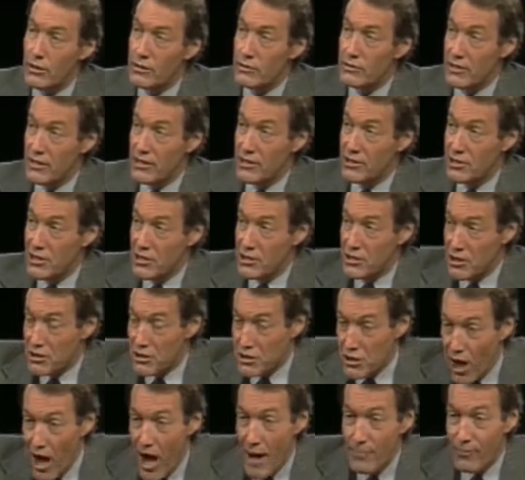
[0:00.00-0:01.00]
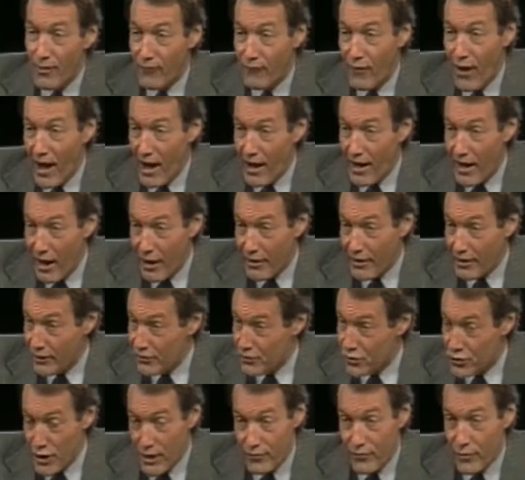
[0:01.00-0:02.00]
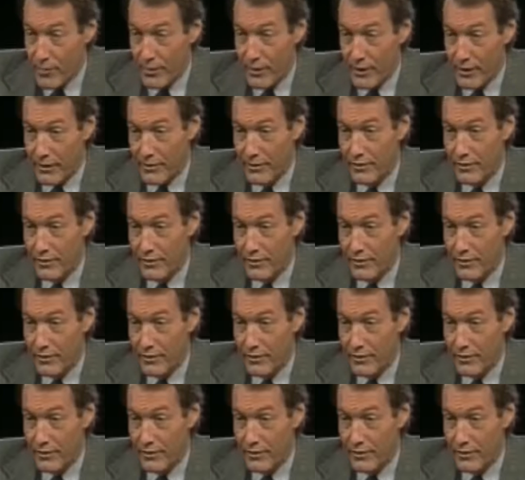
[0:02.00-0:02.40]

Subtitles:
is at the top of how high it should ever be.